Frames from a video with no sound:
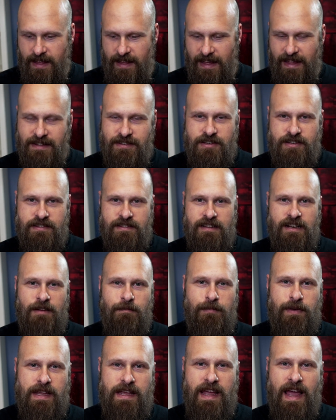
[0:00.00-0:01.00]
it's just gonna
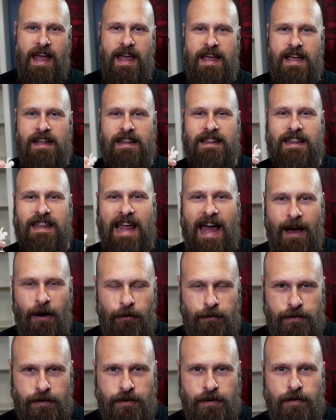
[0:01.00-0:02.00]
be a
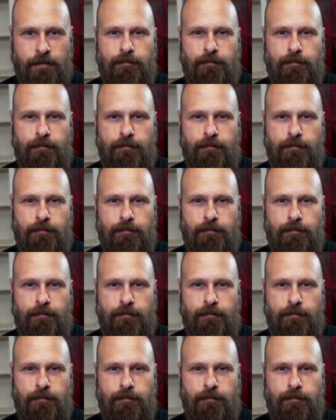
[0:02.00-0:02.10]
louder,